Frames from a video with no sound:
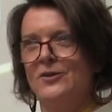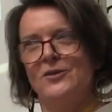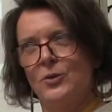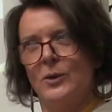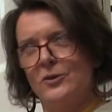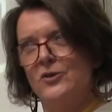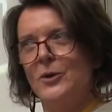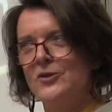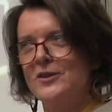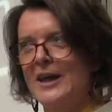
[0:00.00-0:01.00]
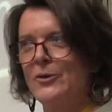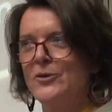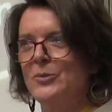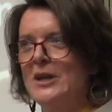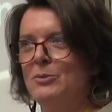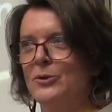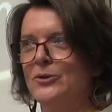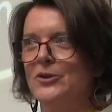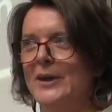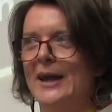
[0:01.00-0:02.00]
200,000
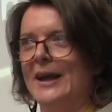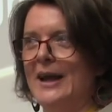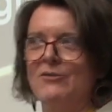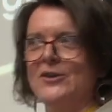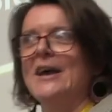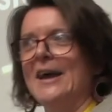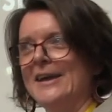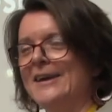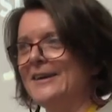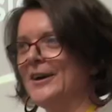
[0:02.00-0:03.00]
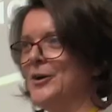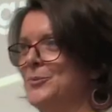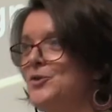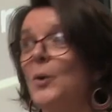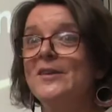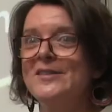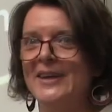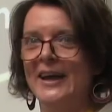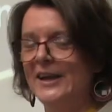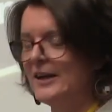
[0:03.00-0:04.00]
people doing it every day, twice a
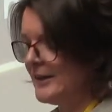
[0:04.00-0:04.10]
day,